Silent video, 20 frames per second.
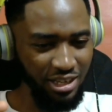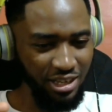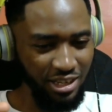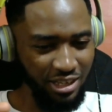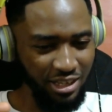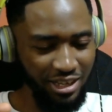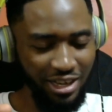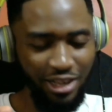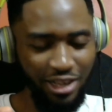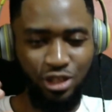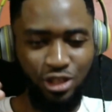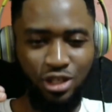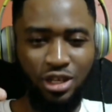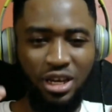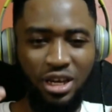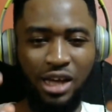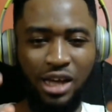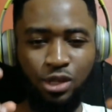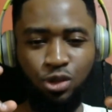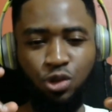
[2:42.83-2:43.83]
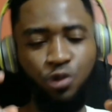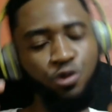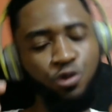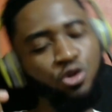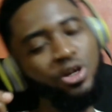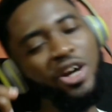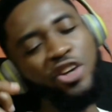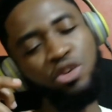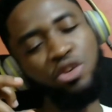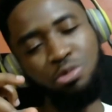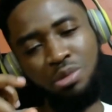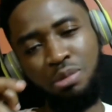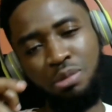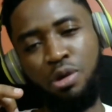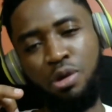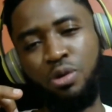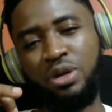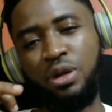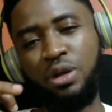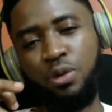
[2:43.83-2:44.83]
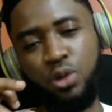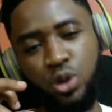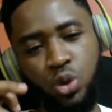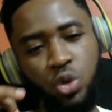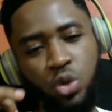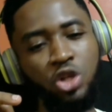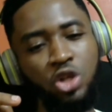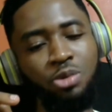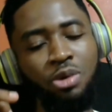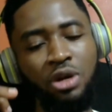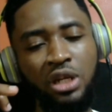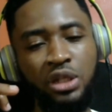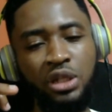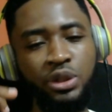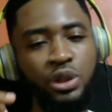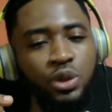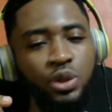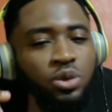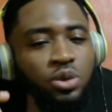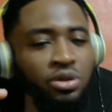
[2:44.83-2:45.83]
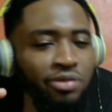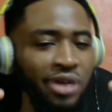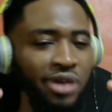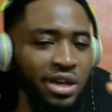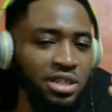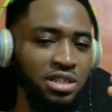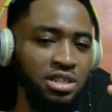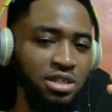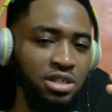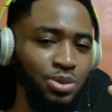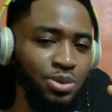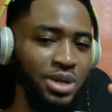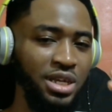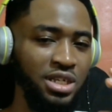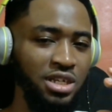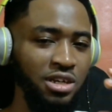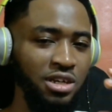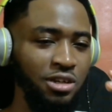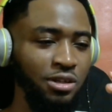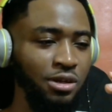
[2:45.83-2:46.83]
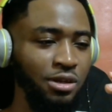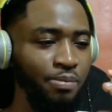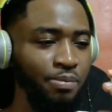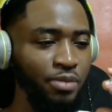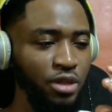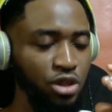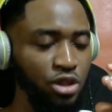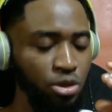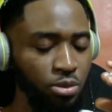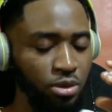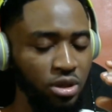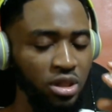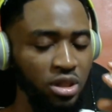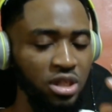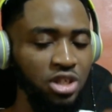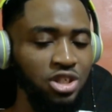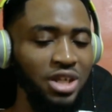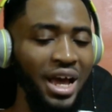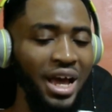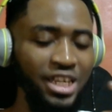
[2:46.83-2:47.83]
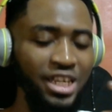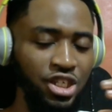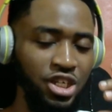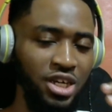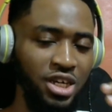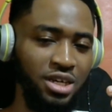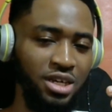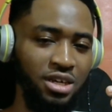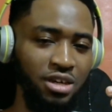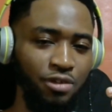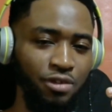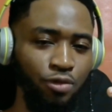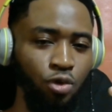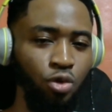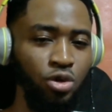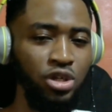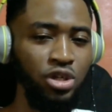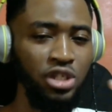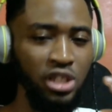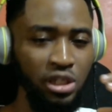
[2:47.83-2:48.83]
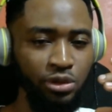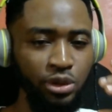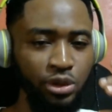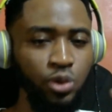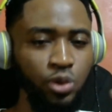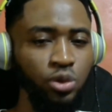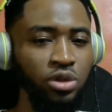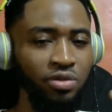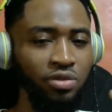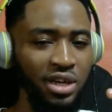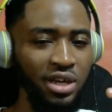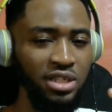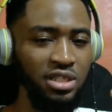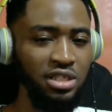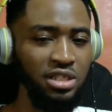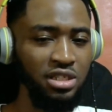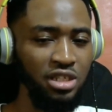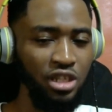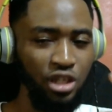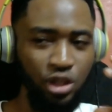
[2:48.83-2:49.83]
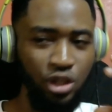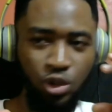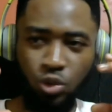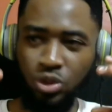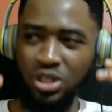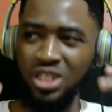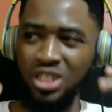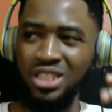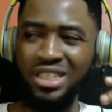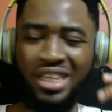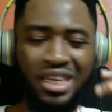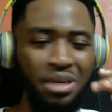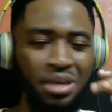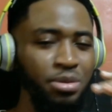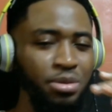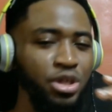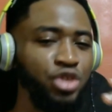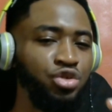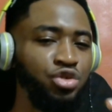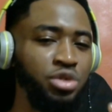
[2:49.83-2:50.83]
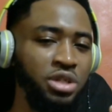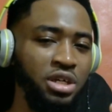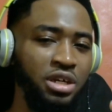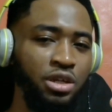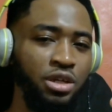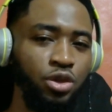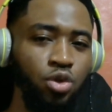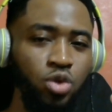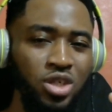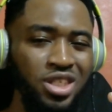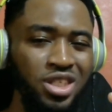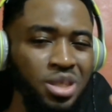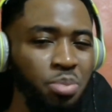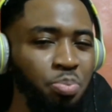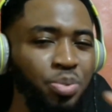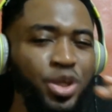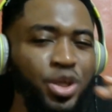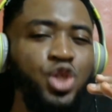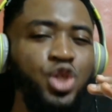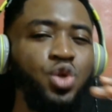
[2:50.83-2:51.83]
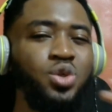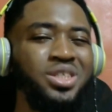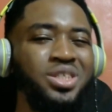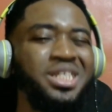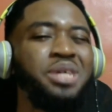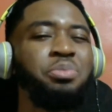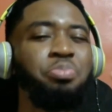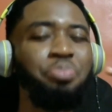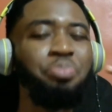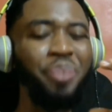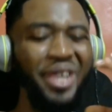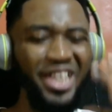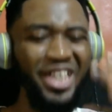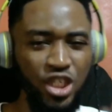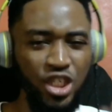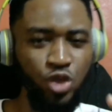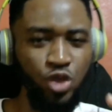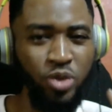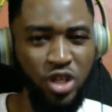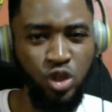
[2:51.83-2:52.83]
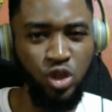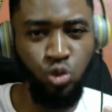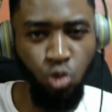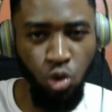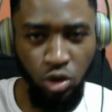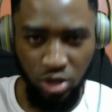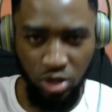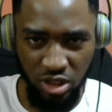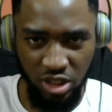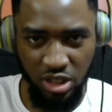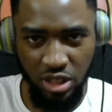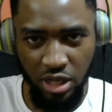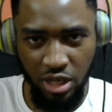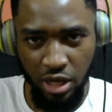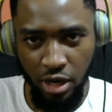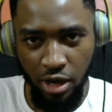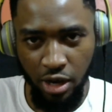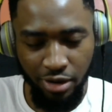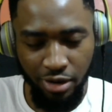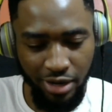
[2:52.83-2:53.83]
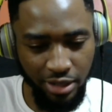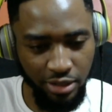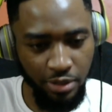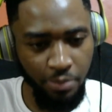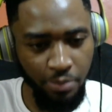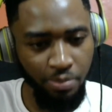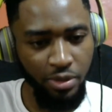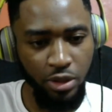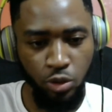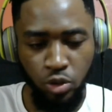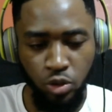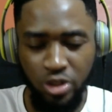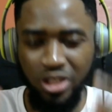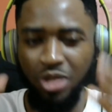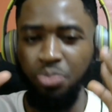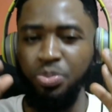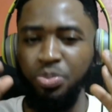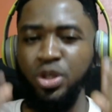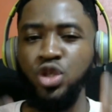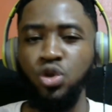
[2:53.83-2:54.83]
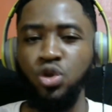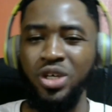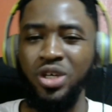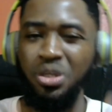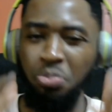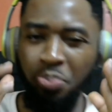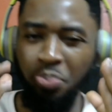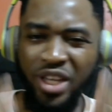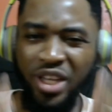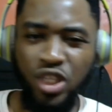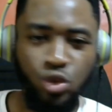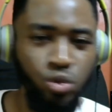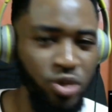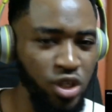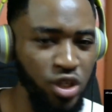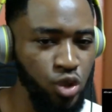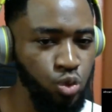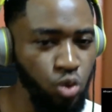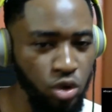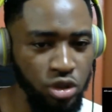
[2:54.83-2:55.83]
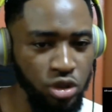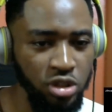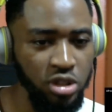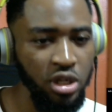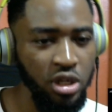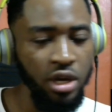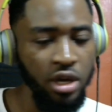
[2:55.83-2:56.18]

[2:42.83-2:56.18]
Guys, I don't know if you guys remember when I was talking about lyrical devices, when I said some of the things I check for is lyrical devices. Notice the imagery. Notice the pictures he paints with his words. Right? Notice the picture he paints with his words.